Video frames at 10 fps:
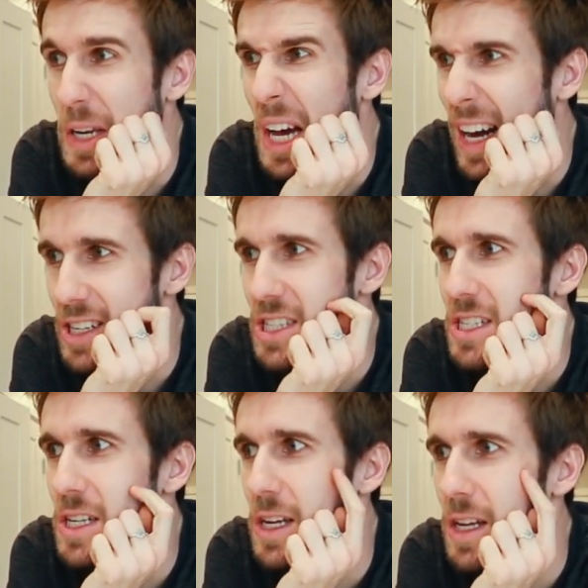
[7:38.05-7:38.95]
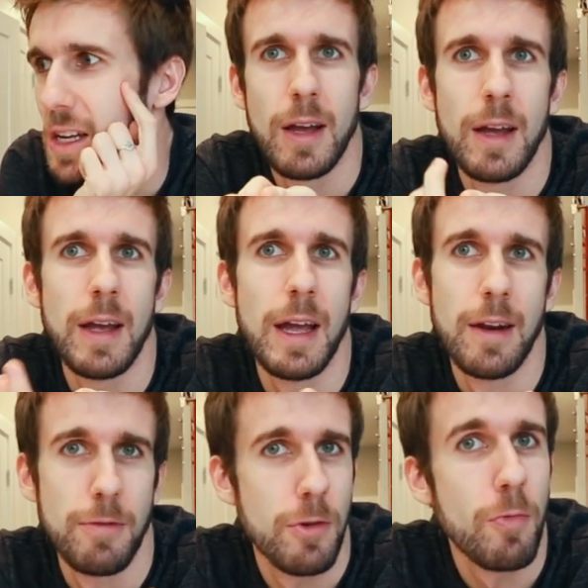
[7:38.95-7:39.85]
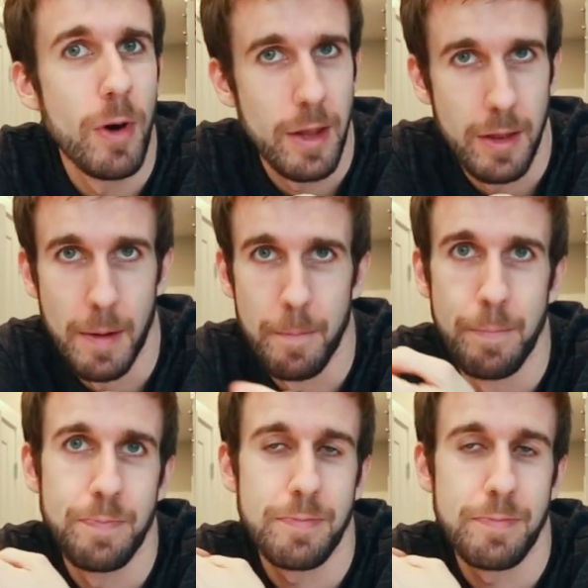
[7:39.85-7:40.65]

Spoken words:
nuts. And if you're one of them,